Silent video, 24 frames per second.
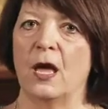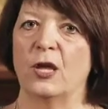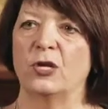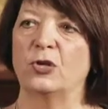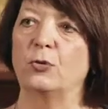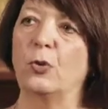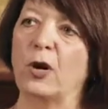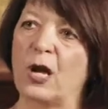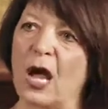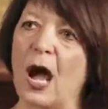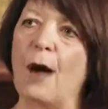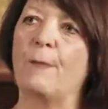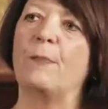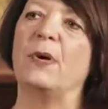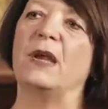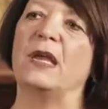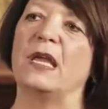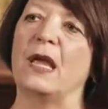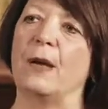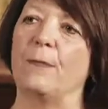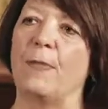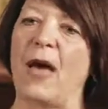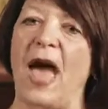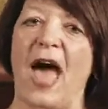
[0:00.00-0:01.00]
to
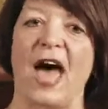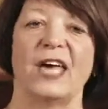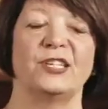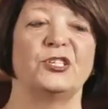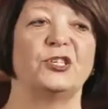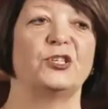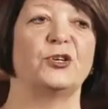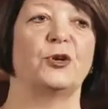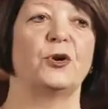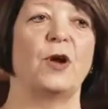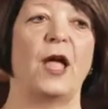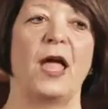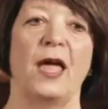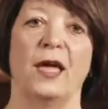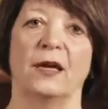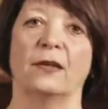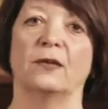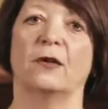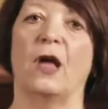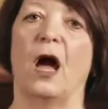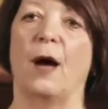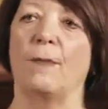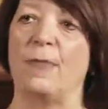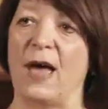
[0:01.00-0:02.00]
accompany a pastor
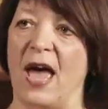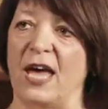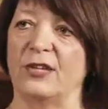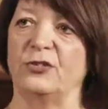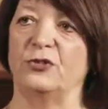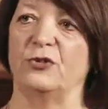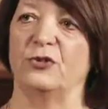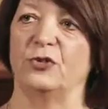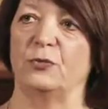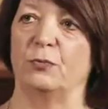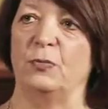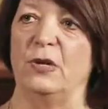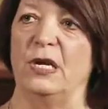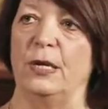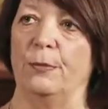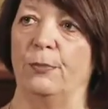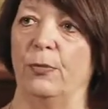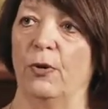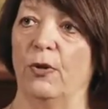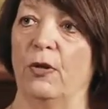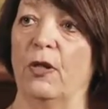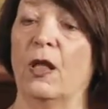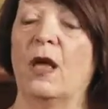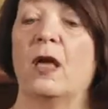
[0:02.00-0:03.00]
and a pastor's
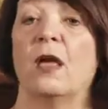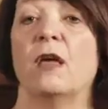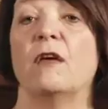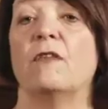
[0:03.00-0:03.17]
people